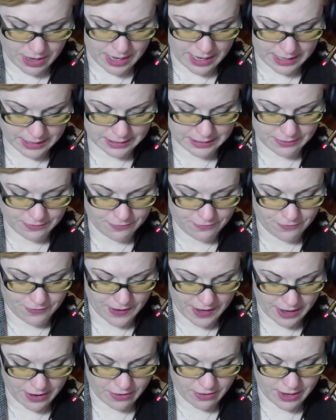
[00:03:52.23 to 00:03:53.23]
is a
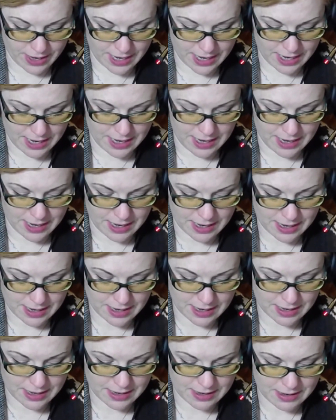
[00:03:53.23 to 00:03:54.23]
very,
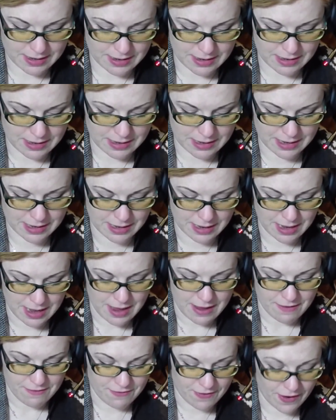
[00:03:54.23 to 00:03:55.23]

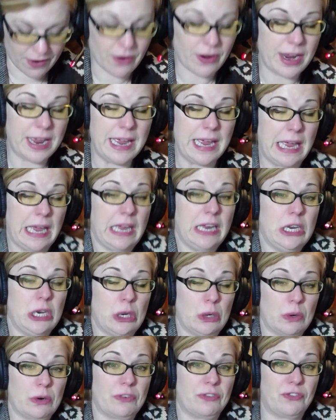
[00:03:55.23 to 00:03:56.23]
very
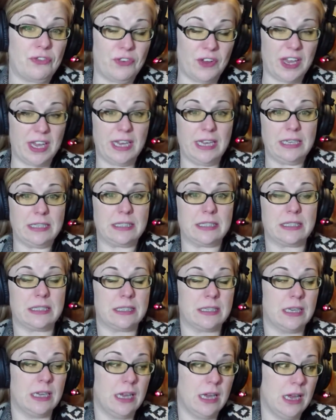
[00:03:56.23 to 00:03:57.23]

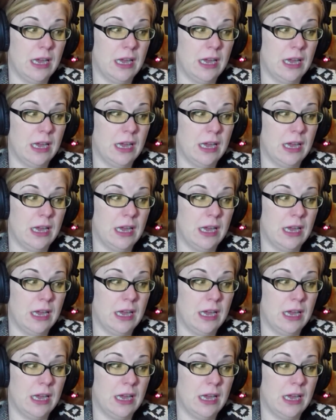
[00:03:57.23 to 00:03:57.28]
in-your-face